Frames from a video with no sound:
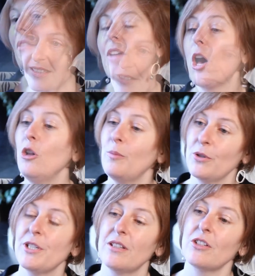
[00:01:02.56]
The whole
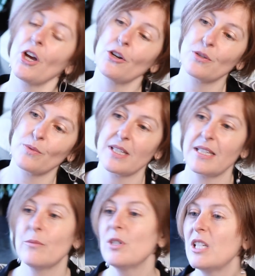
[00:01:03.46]
point of the Toads was
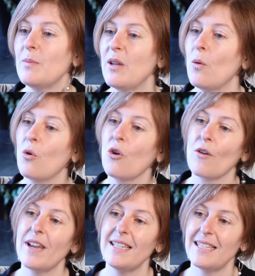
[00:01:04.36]
that it was to be
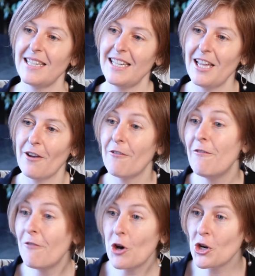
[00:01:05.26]
crazy,
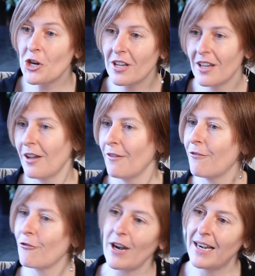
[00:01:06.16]
fun,
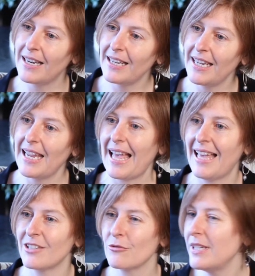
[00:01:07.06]
friendly
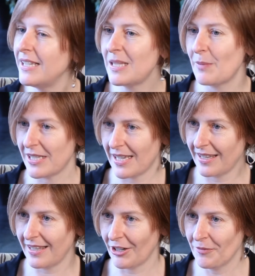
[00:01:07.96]
and really
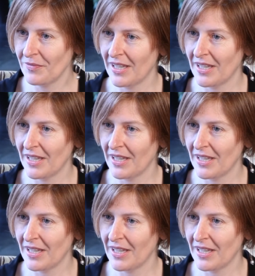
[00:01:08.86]
spectacular.